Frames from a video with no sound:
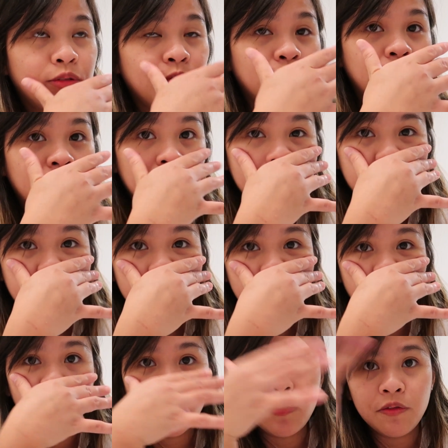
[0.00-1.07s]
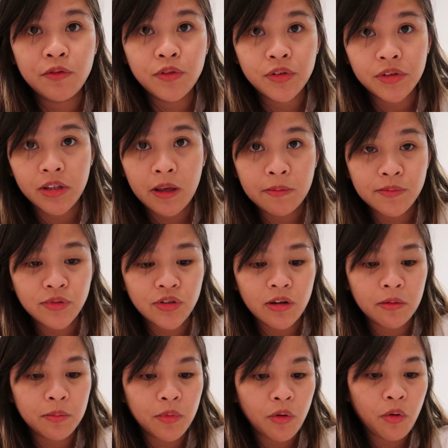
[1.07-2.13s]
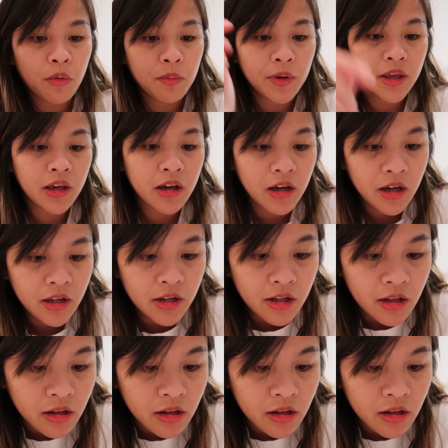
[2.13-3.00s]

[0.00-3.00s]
two kids with a full-time job? Oh my god.